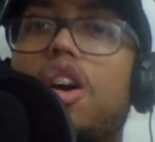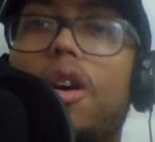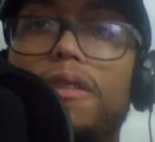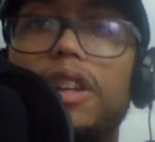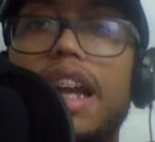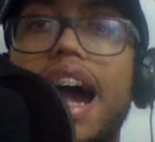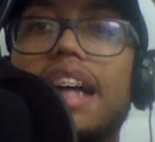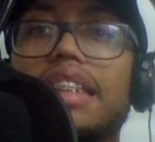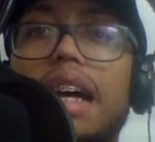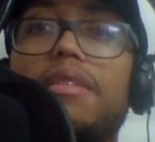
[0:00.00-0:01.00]
Hopefully you
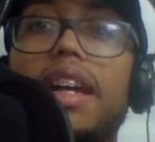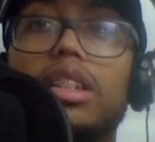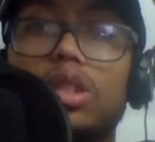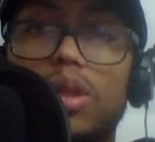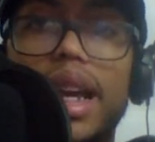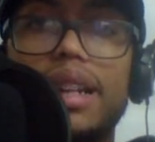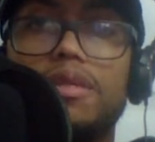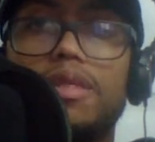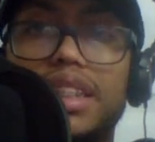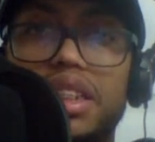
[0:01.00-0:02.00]
guys have a great
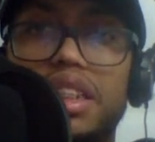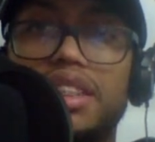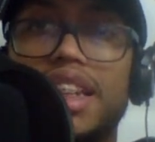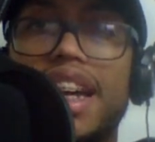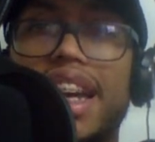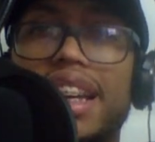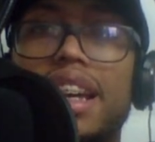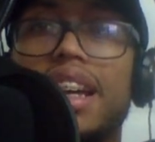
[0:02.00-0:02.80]
rest of your day.